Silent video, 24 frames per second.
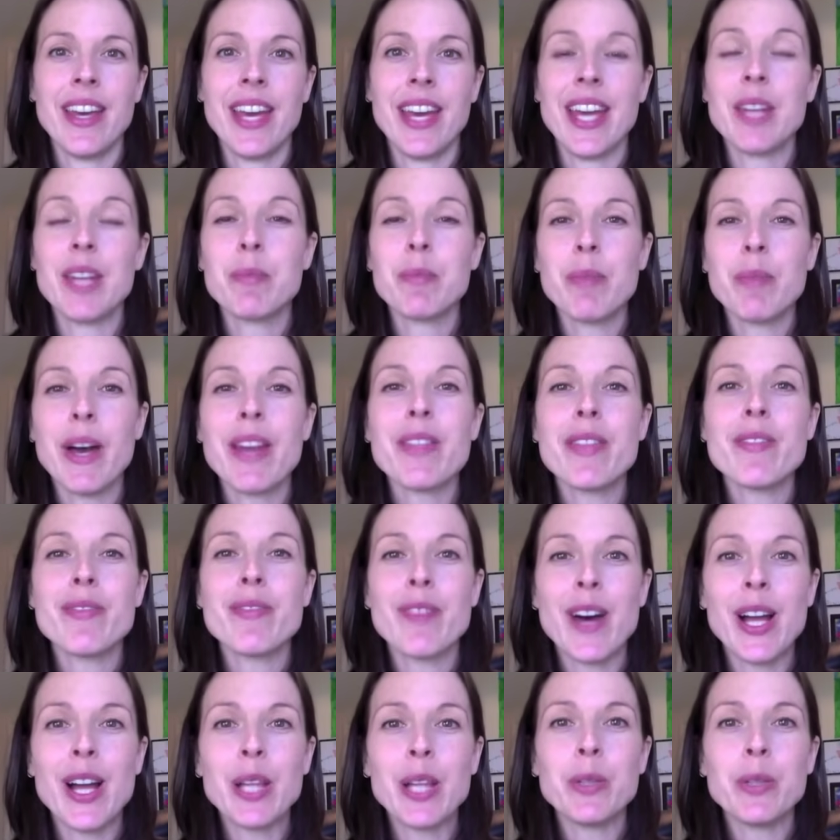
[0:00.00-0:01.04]
And by the
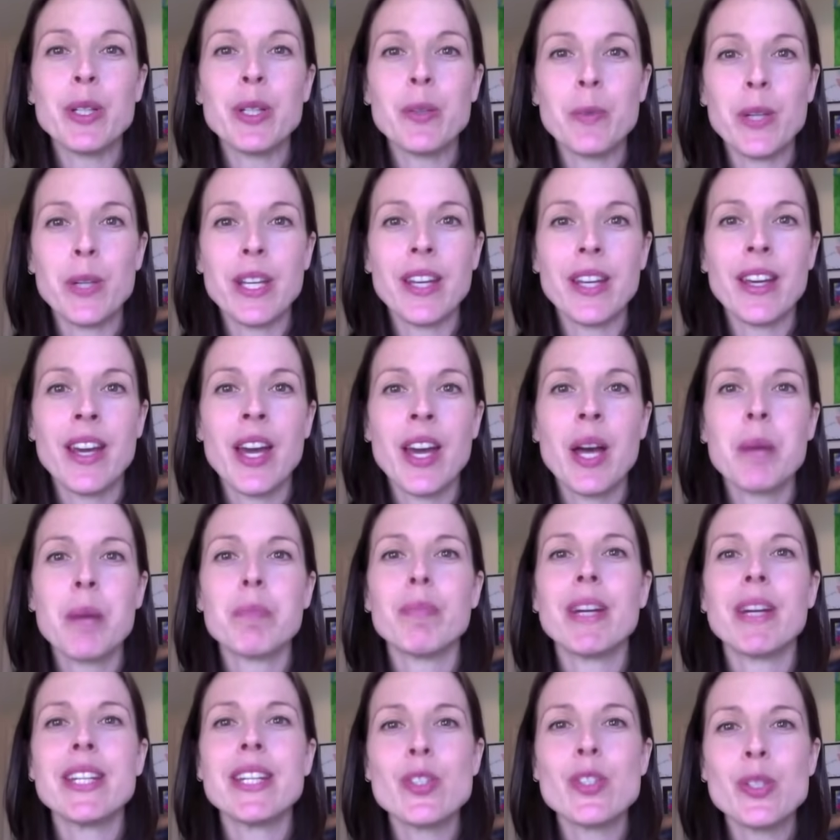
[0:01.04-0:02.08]
following week,
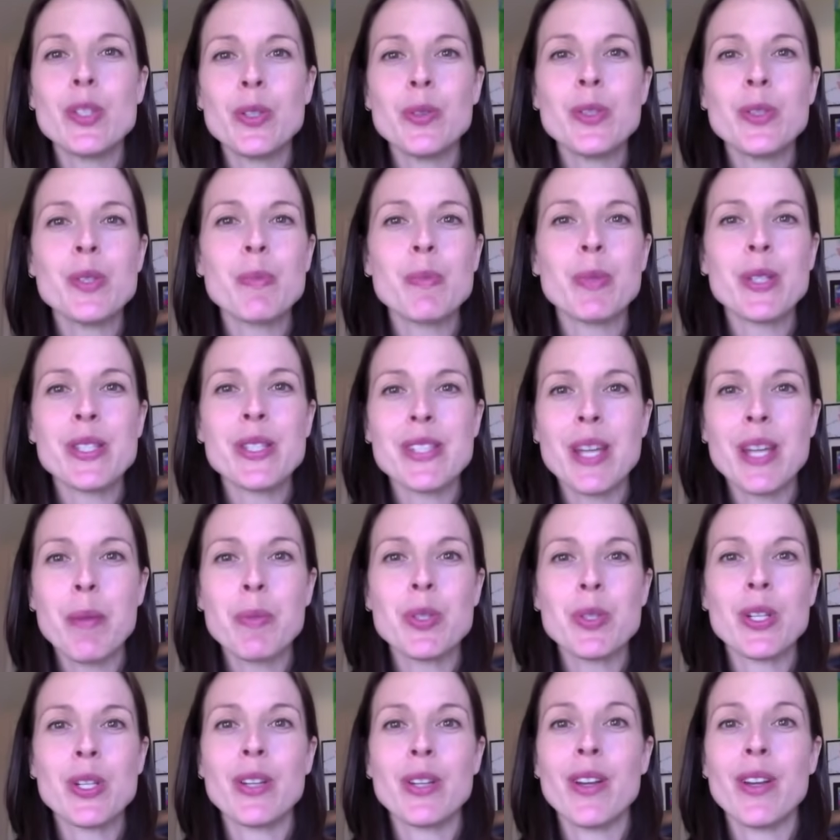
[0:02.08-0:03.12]
my students'
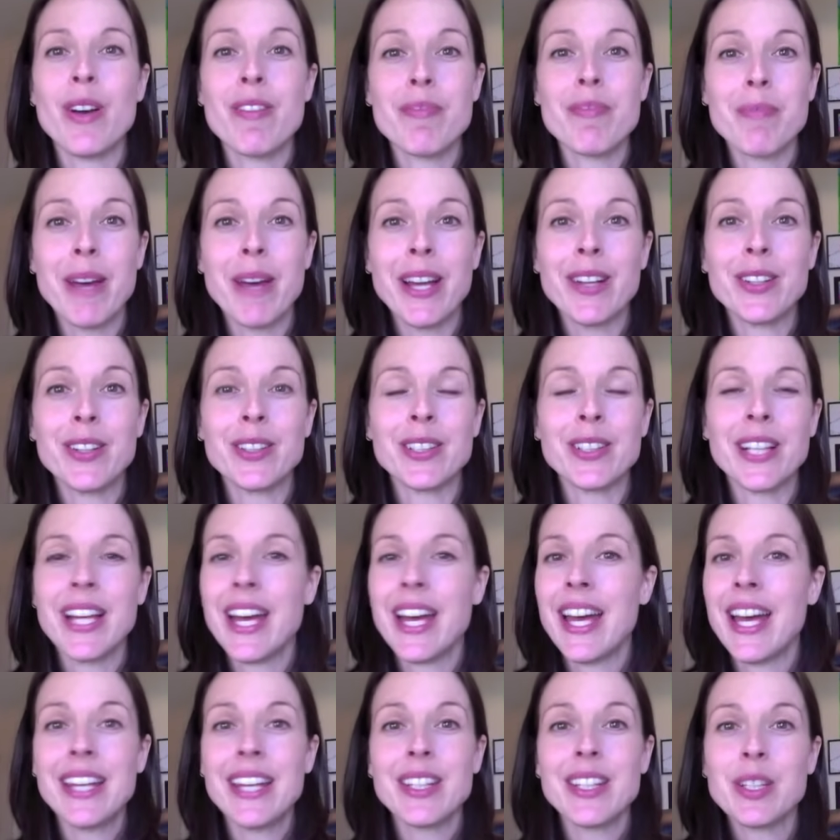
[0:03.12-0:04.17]
perception of Michael
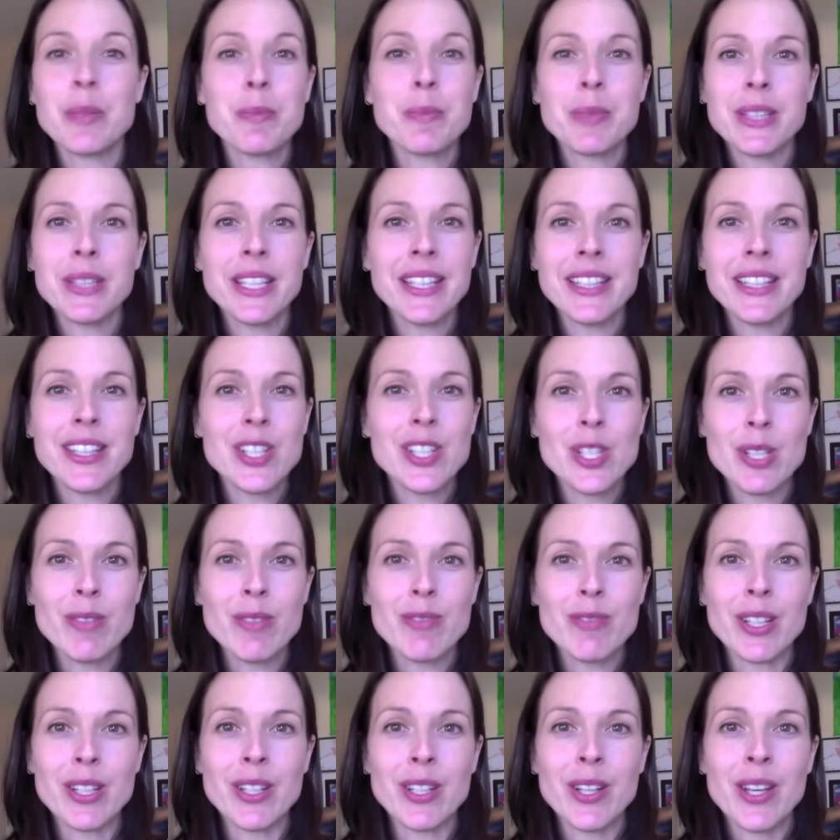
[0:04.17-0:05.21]
had completely
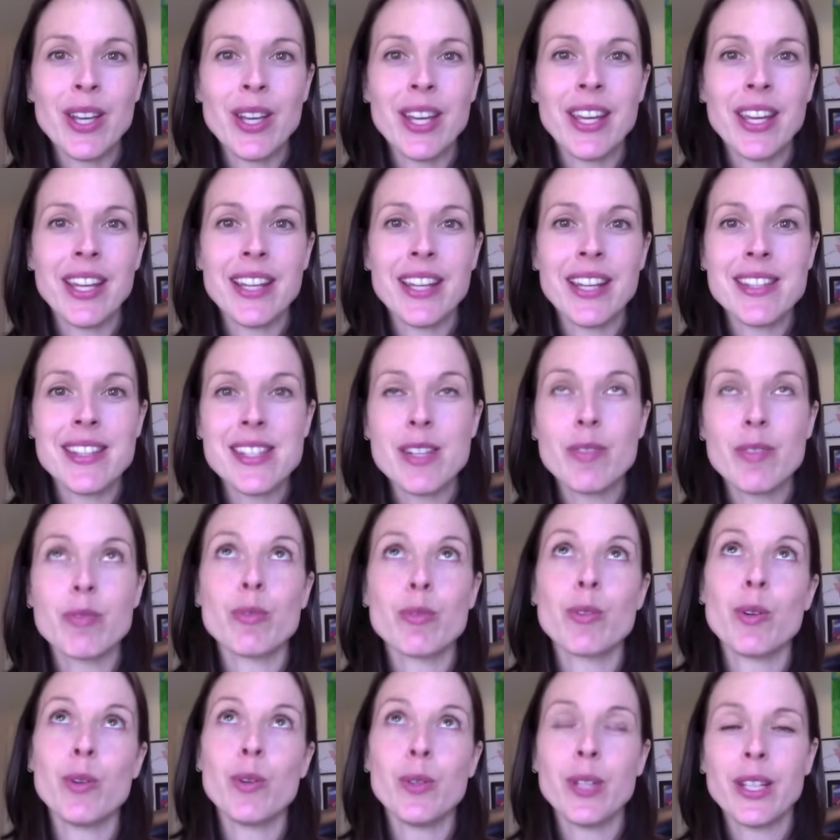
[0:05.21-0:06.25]
shifted. Instead of
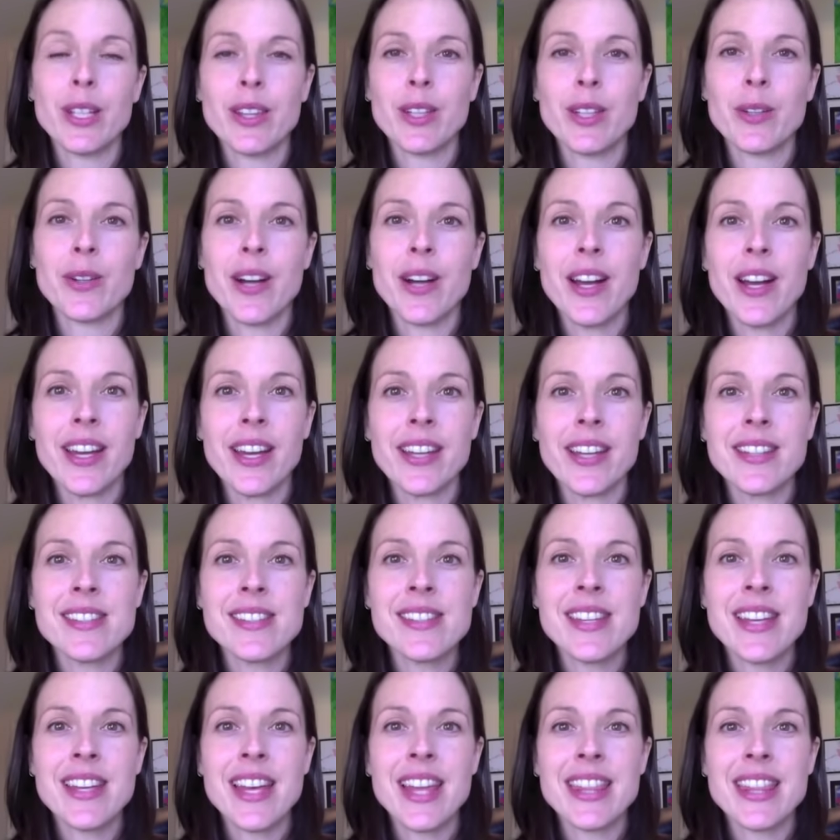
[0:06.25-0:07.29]
rolling their
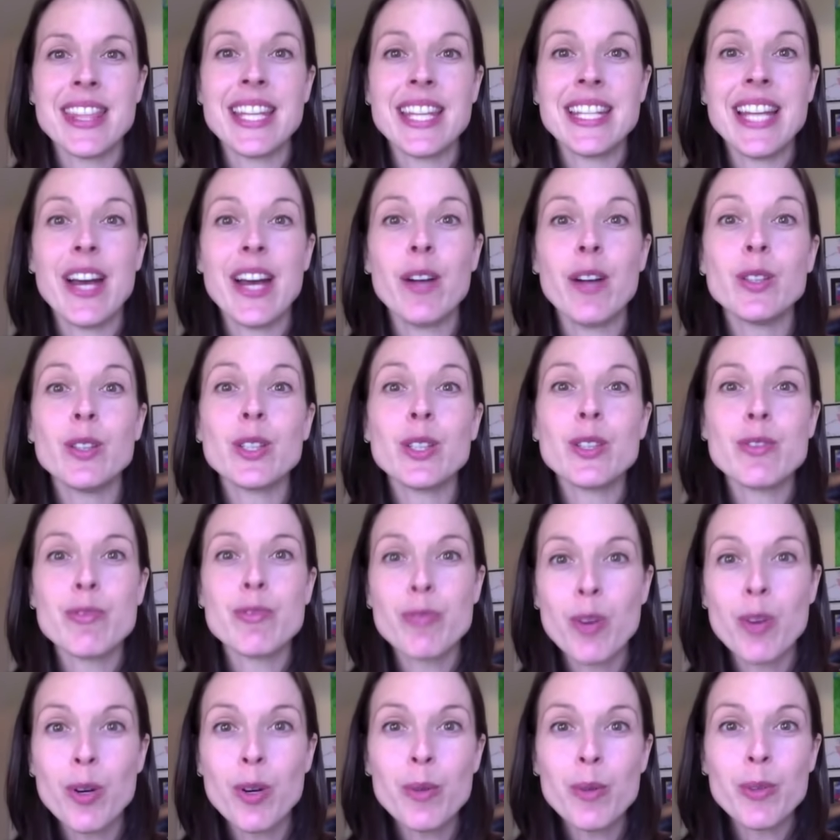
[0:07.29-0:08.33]
eyes, they now looked
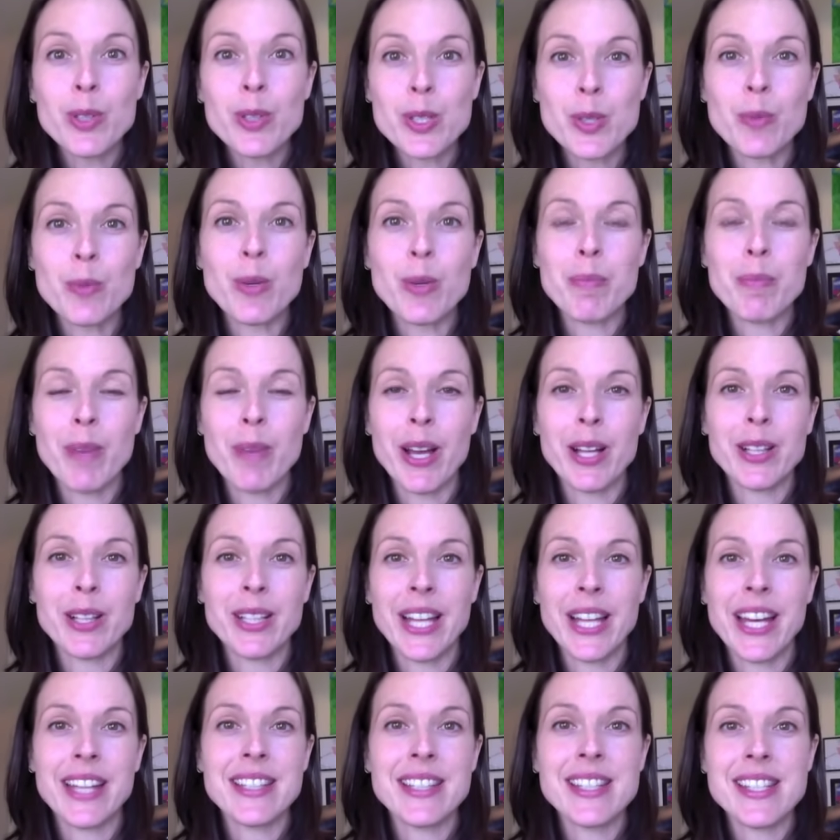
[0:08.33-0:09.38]
forward to what Michael
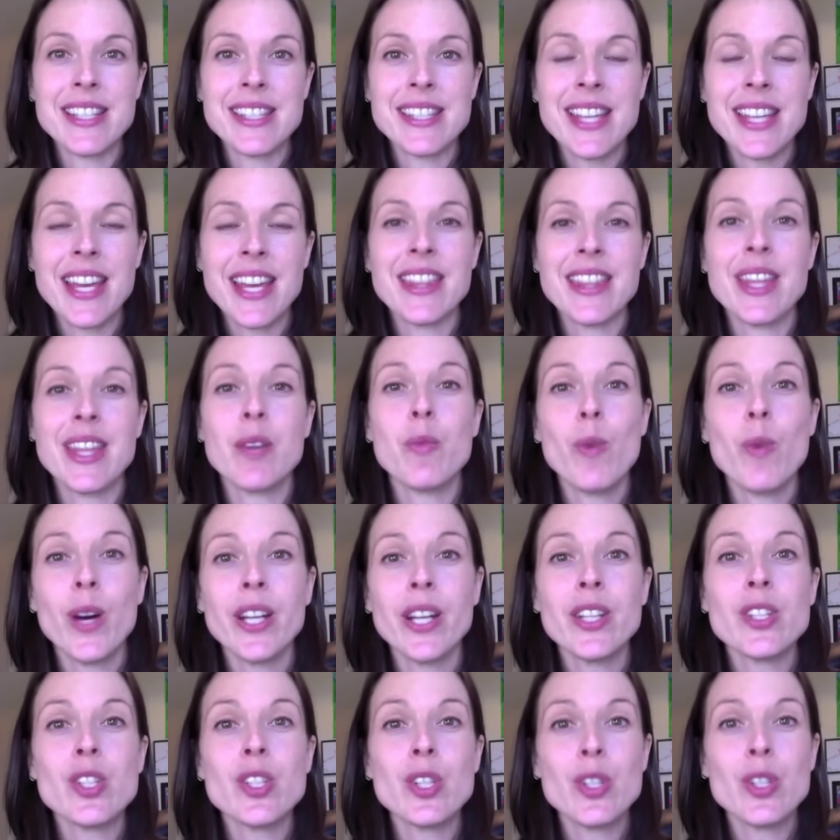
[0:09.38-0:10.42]
had to say. They
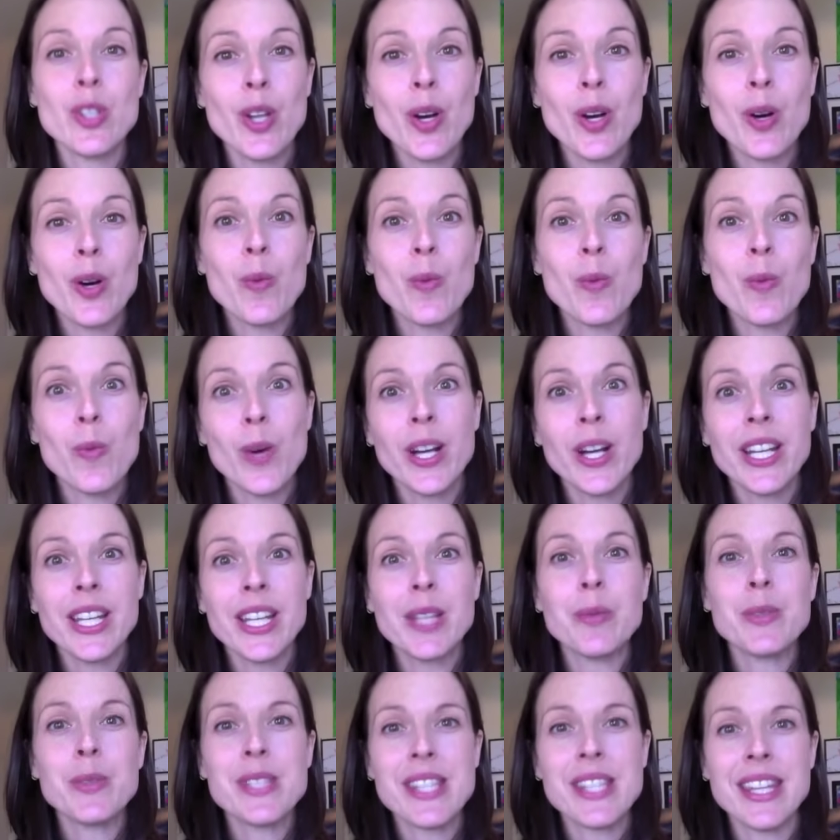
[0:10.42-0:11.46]
wanted to know what he
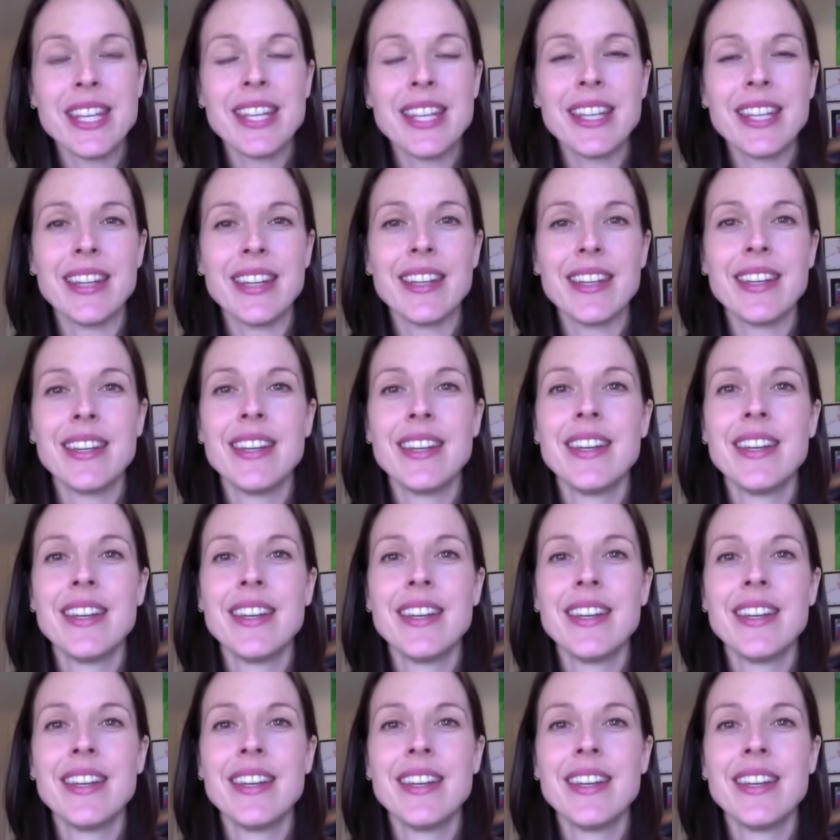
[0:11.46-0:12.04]
thinking.